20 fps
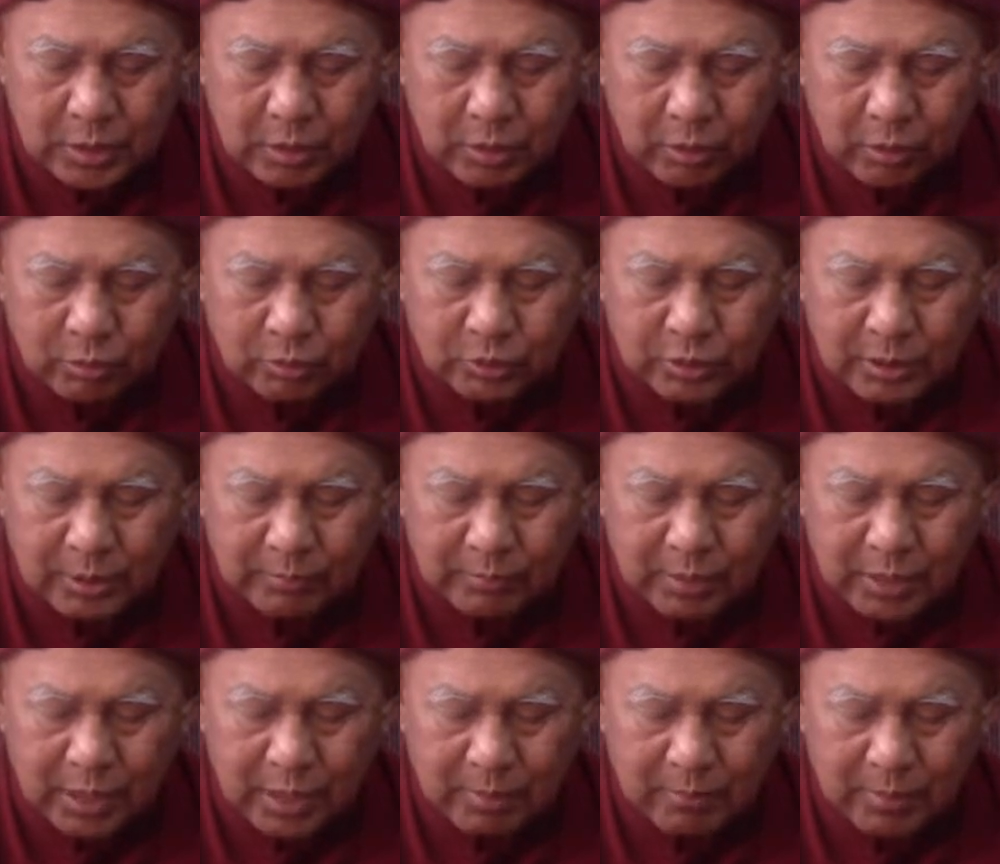wholesome
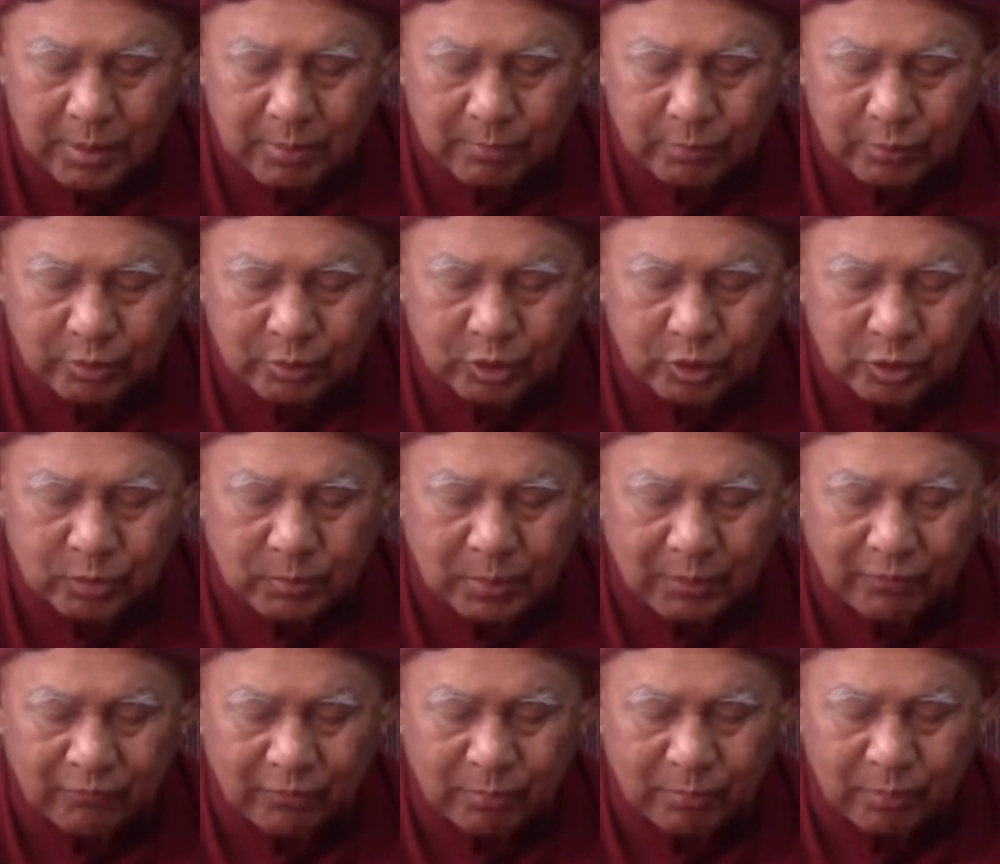karma produced
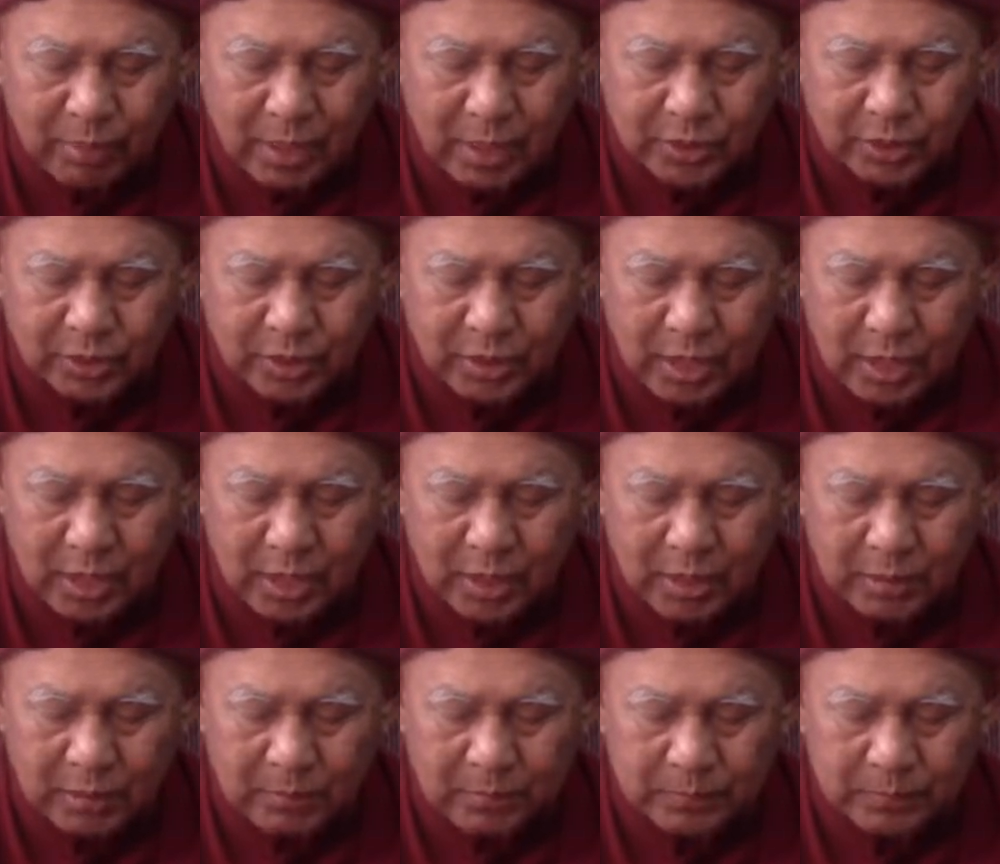by Vipassana